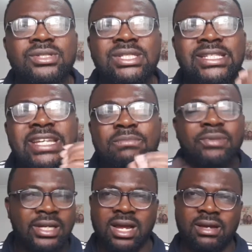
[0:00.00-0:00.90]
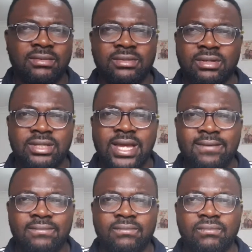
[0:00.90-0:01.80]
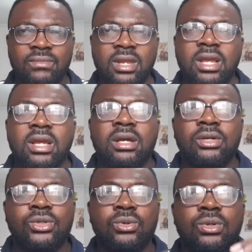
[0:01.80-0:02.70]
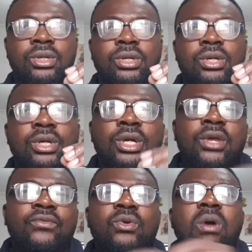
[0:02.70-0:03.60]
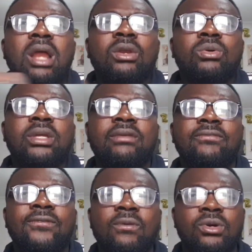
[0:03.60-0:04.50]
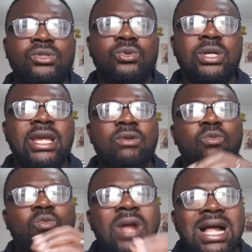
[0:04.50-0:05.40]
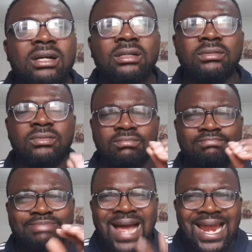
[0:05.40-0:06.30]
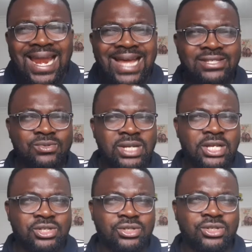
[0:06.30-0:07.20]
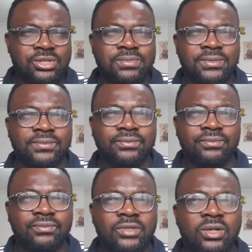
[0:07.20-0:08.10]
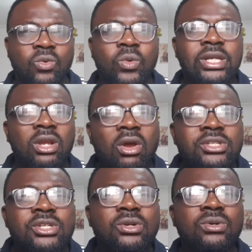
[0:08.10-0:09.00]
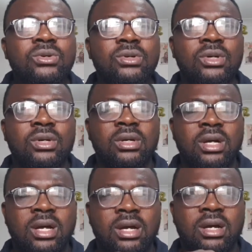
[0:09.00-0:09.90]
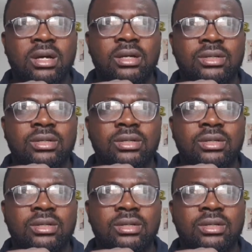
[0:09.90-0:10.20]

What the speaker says: deal breaker. Okay, so if you are looking forward to a well balanced relationship with logical uh,